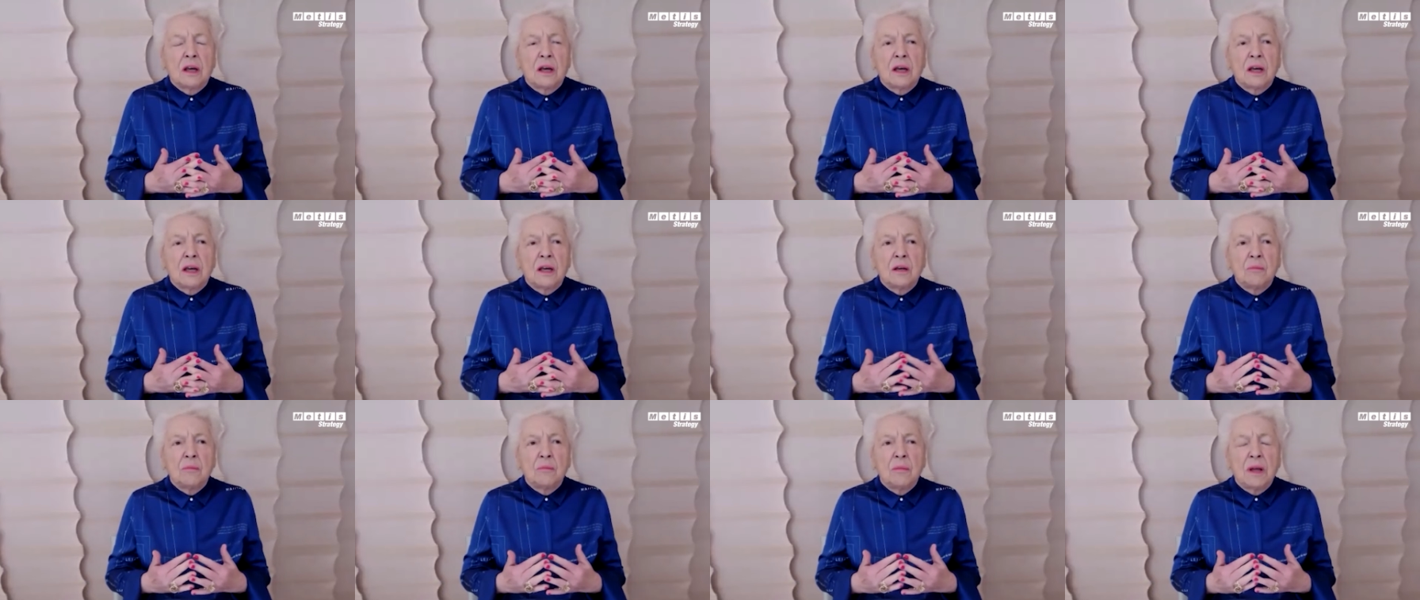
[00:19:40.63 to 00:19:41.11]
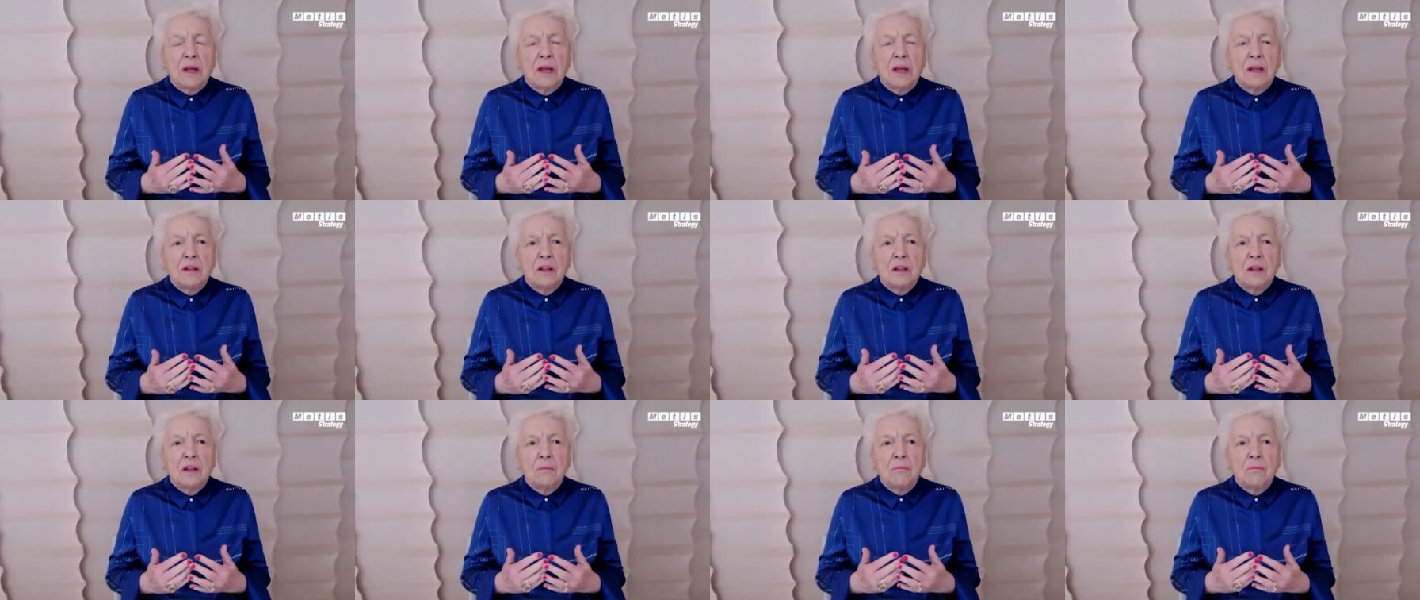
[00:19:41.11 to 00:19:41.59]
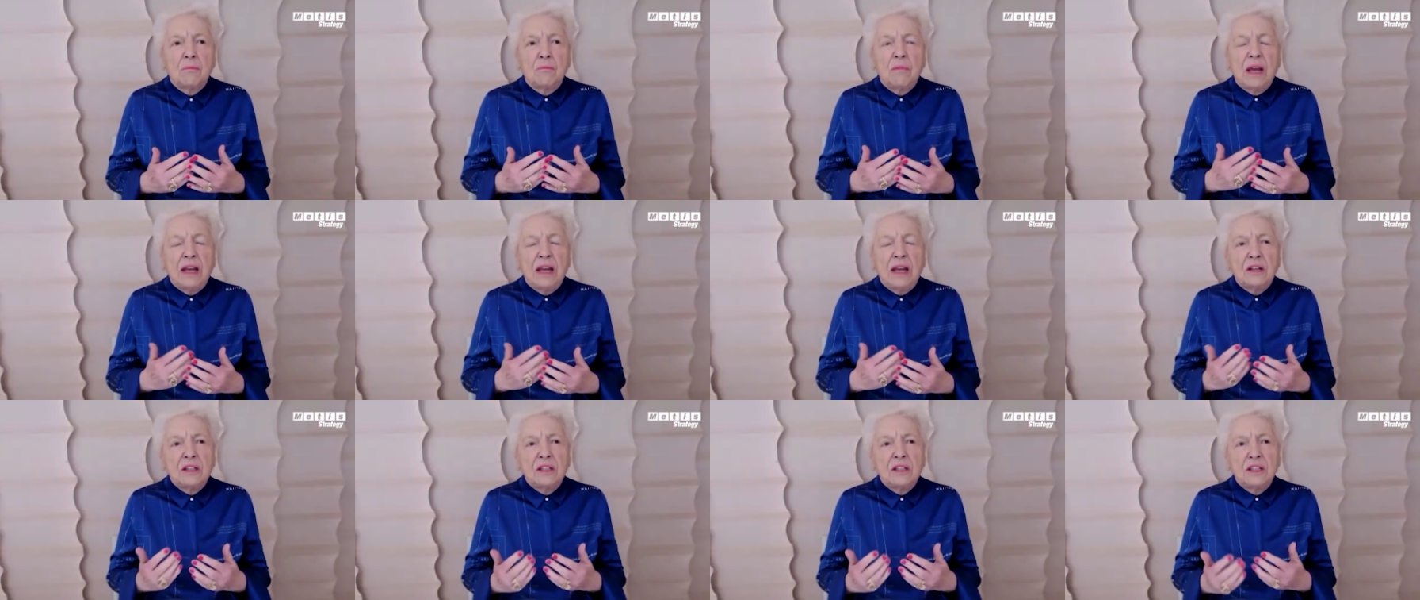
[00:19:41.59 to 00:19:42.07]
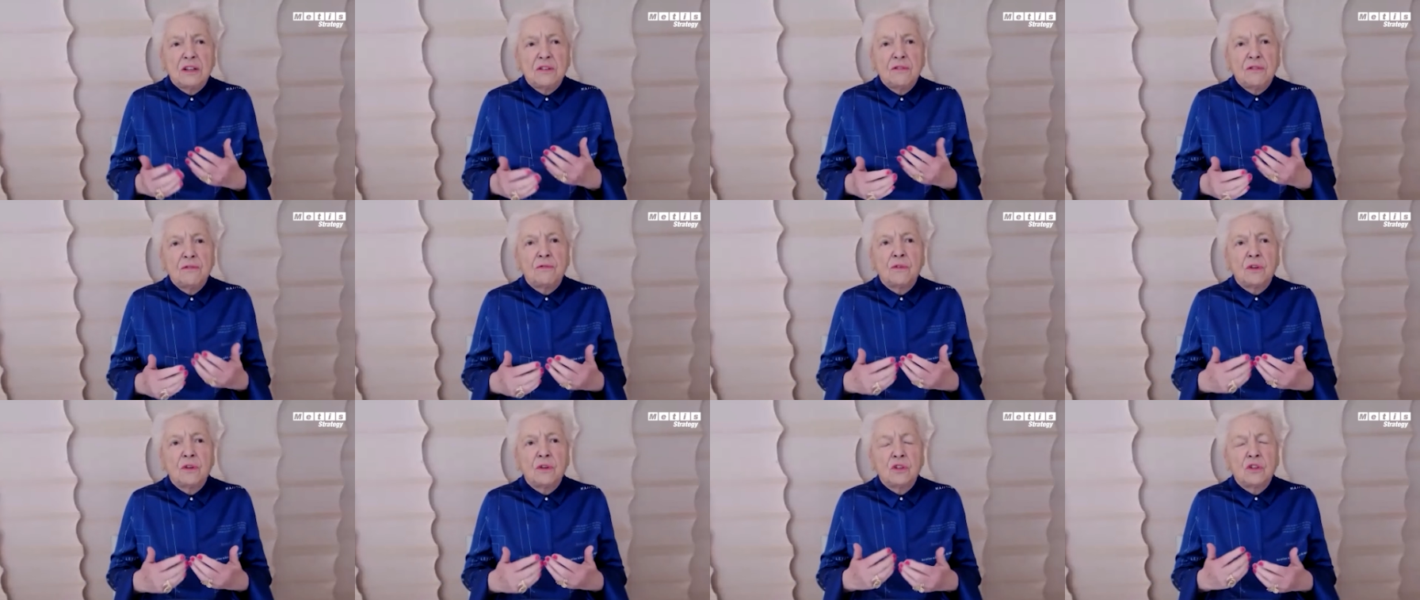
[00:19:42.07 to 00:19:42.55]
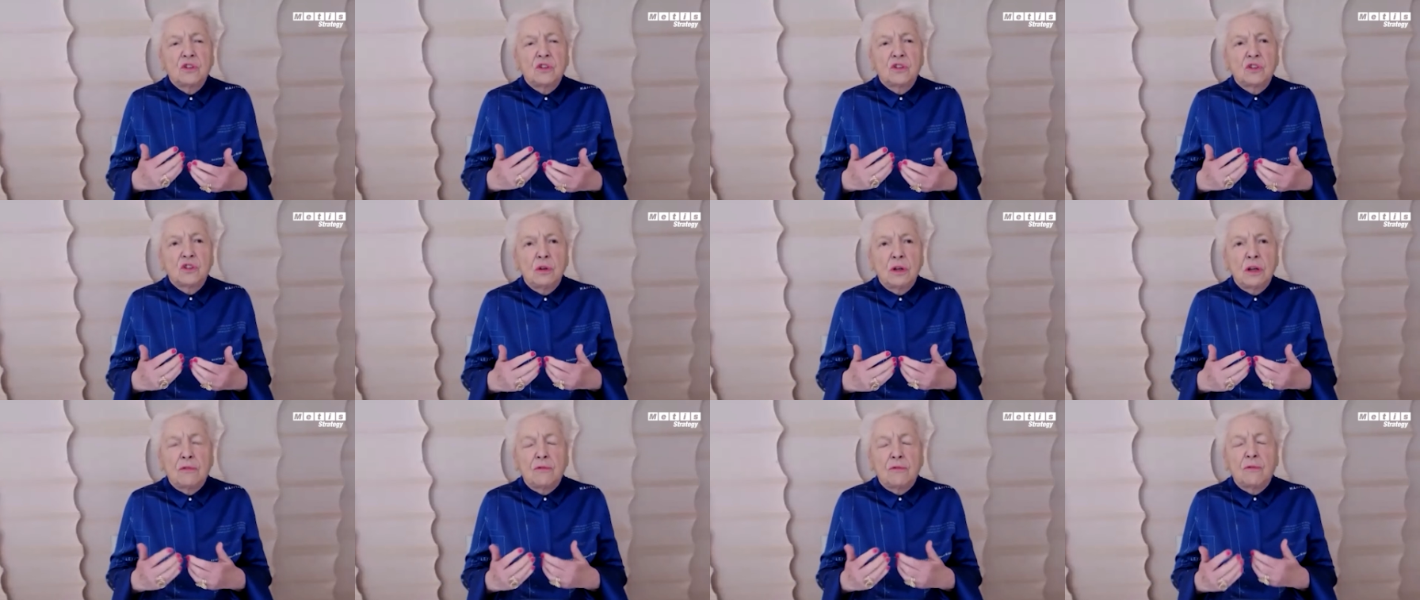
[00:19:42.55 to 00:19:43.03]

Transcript: um, had made a difference